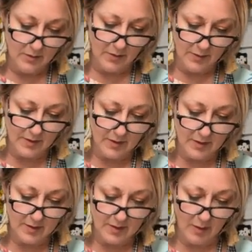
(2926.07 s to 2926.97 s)
Or was this
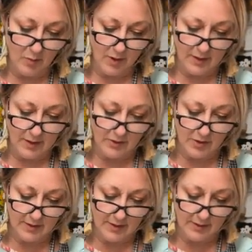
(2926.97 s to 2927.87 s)
the same one and it
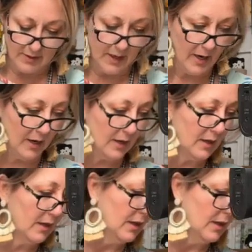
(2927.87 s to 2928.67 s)
just didn't take?